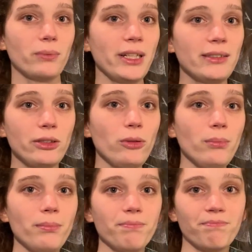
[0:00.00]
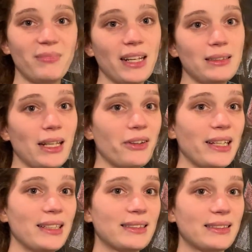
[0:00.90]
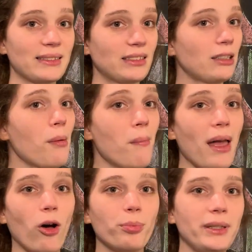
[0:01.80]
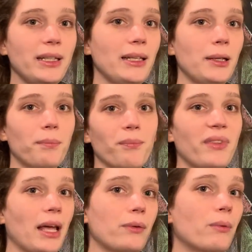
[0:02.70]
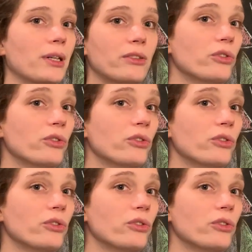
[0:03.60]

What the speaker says: We assume that there is some LP that we want to